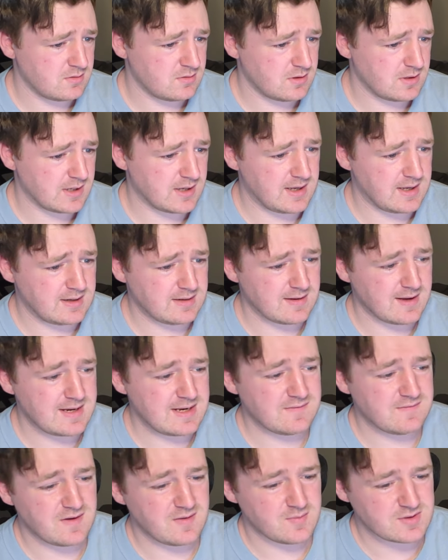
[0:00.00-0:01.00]
yeah,
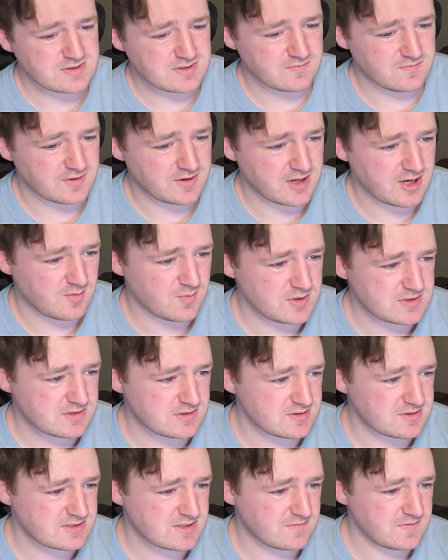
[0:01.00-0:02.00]
95% for Cowboys
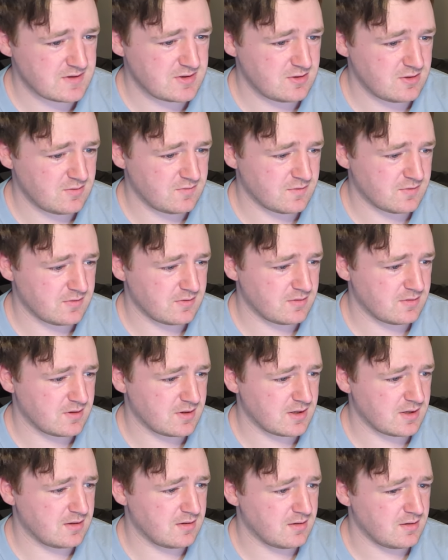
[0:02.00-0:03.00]
here, 72 for,
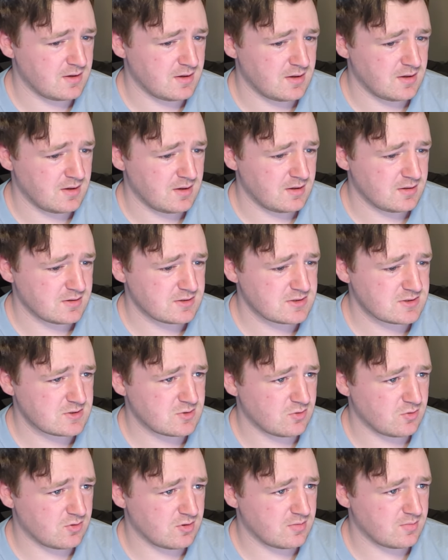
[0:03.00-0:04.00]
okay,
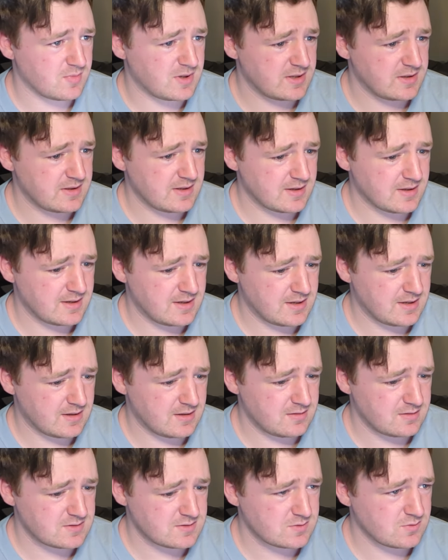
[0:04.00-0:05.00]
Storm, I think I
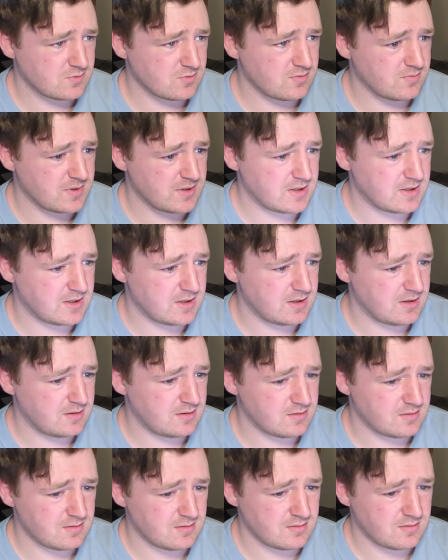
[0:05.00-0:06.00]
had, Storm by
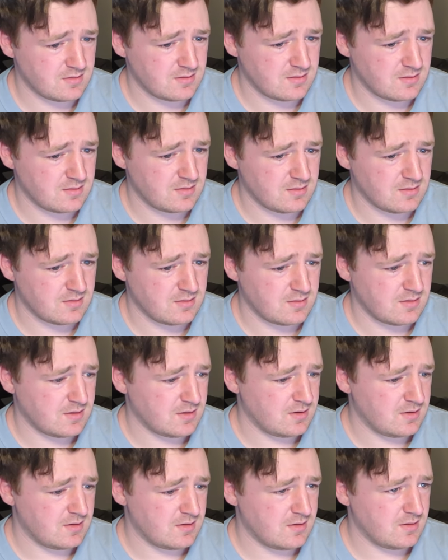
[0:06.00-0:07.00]
8,
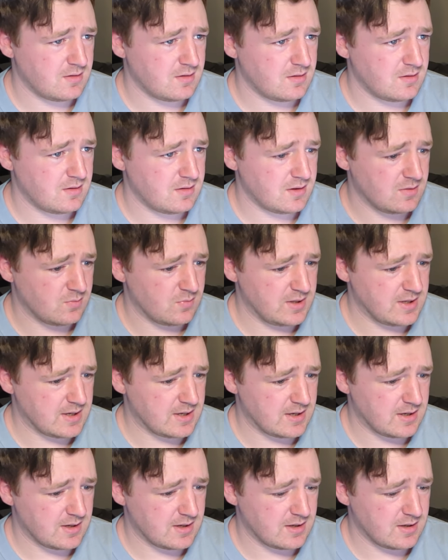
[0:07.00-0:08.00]
and then we
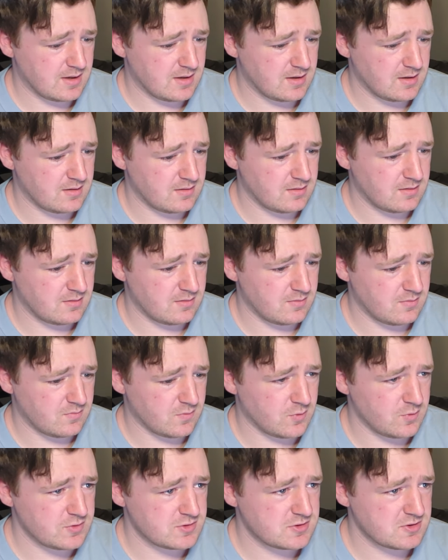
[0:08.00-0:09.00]
had
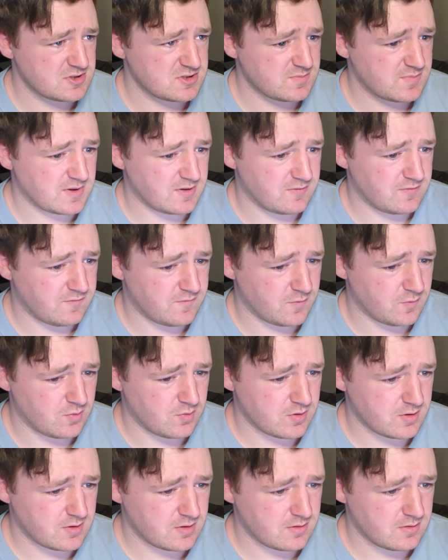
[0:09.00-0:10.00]
Roosters by
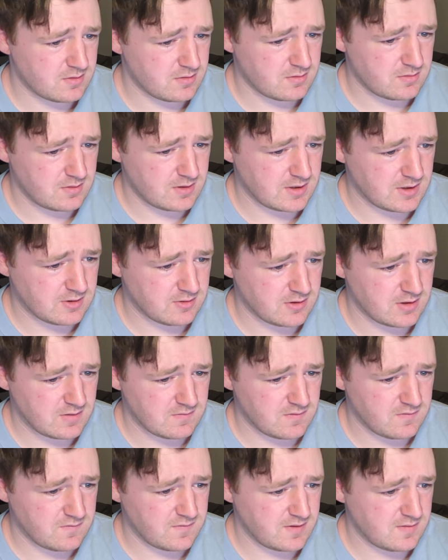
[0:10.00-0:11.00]
4, yeah, they're
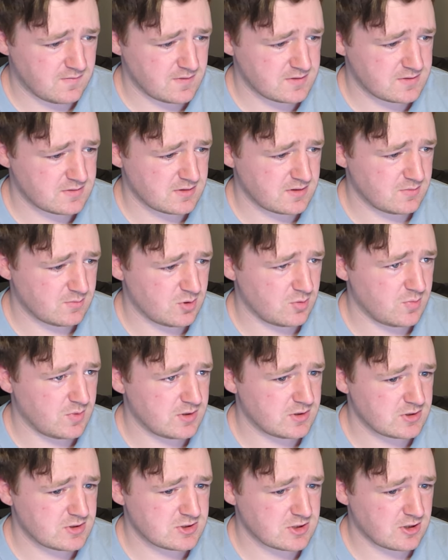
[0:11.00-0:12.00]
heavy favorites for the
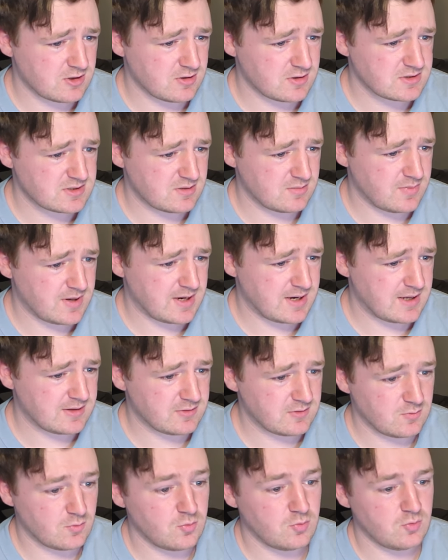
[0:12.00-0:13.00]
moment, Sharks and
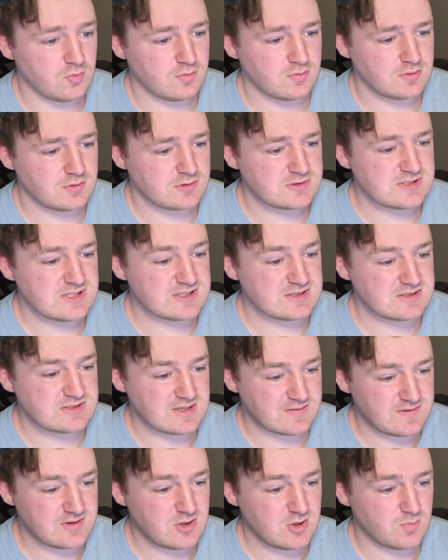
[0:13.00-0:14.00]
Panthers, ooh,
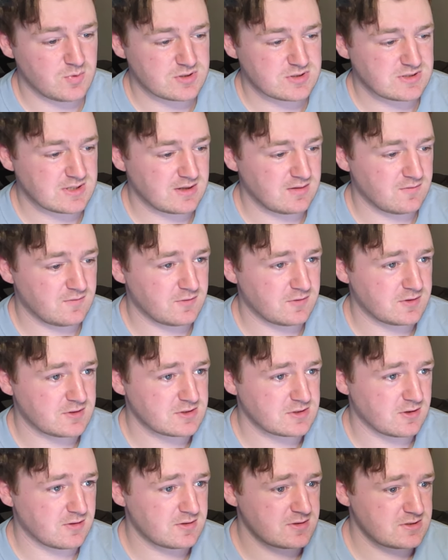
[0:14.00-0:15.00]
72% for the
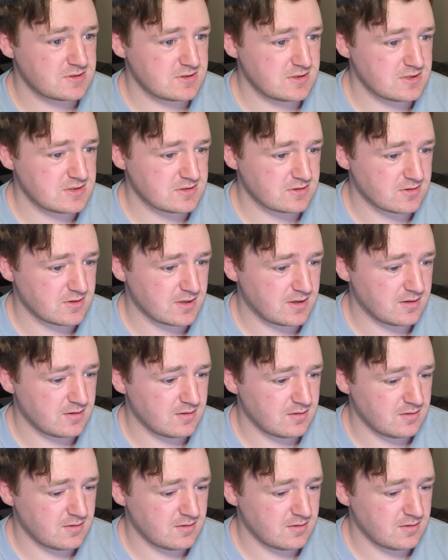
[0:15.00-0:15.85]
Sharks, jeez, okay,